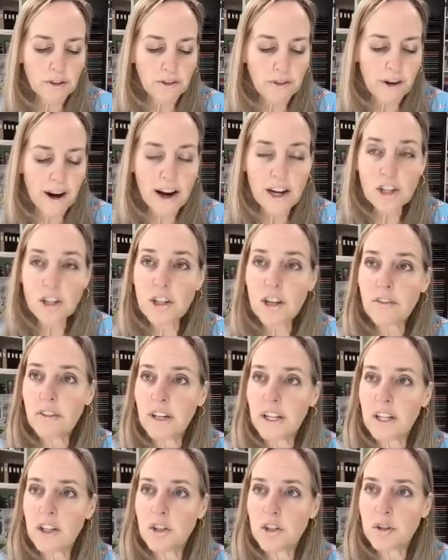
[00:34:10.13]
fraction of
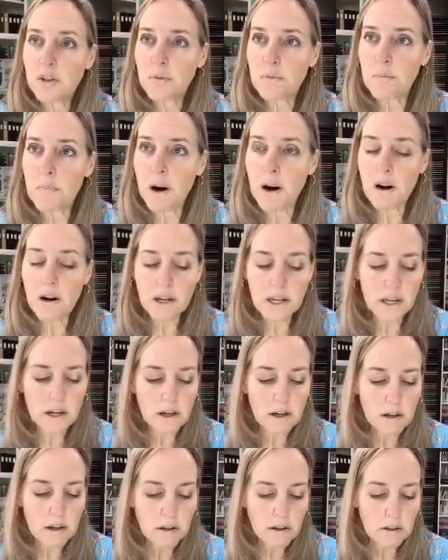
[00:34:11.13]
an inch mark
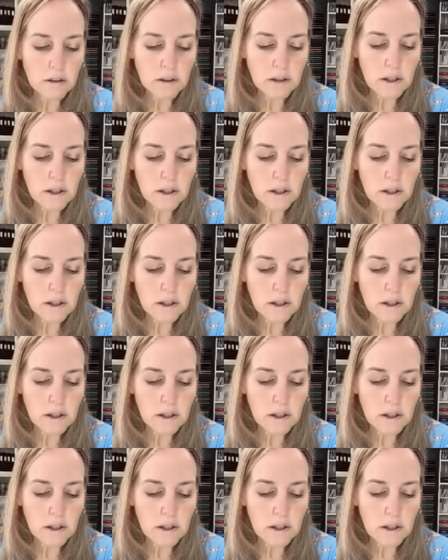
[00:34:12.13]
here